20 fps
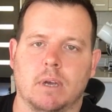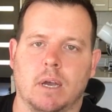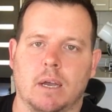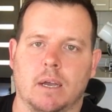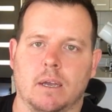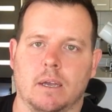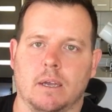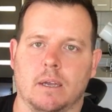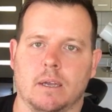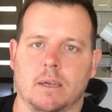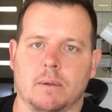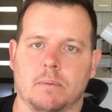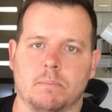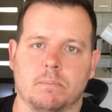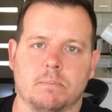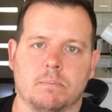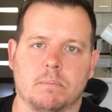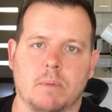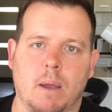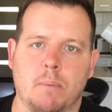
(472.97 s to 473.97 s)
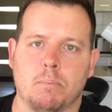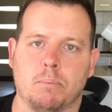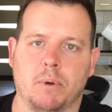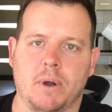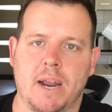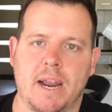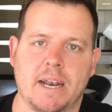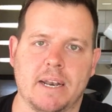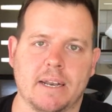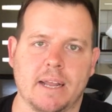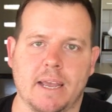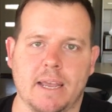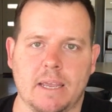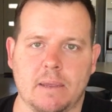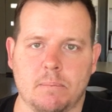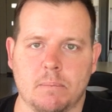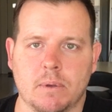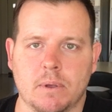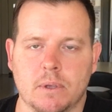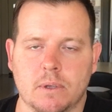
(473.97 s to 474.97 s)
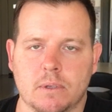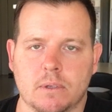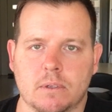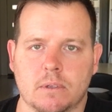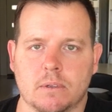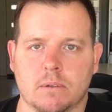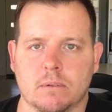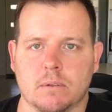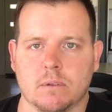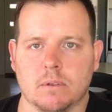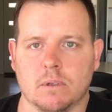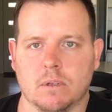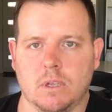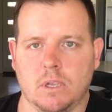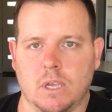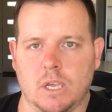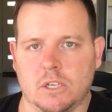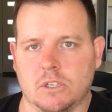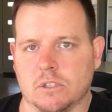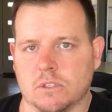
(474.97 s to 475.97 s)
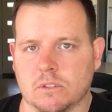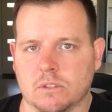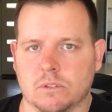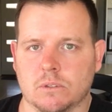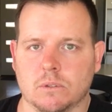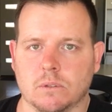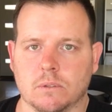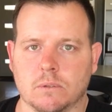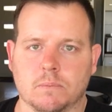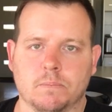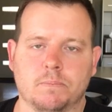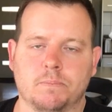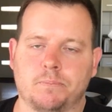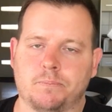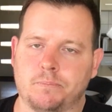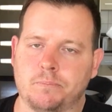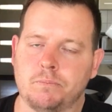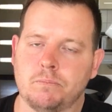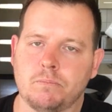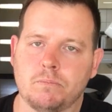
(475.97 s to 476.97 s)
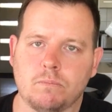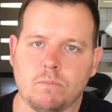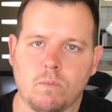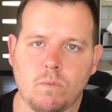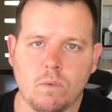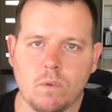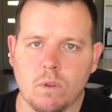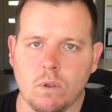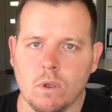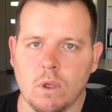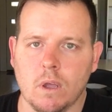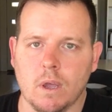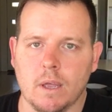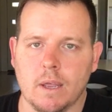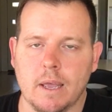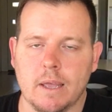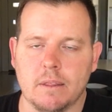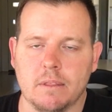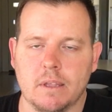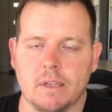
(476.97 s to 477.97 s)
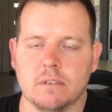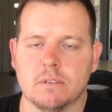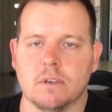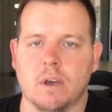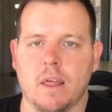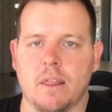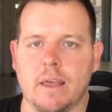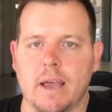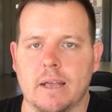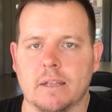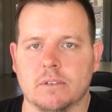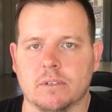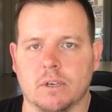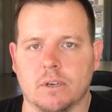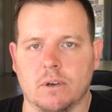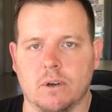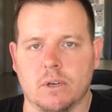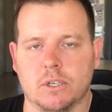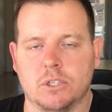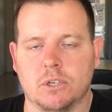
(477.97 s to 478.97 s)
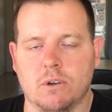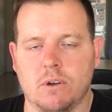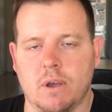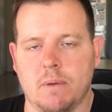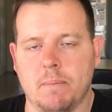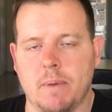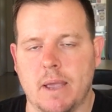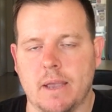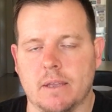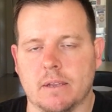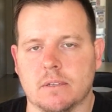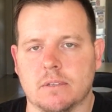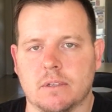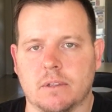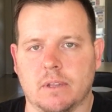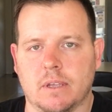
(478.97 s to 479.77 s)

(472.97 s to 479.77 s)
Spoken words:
a brand name kitchen stool and things like that. So I try and make it as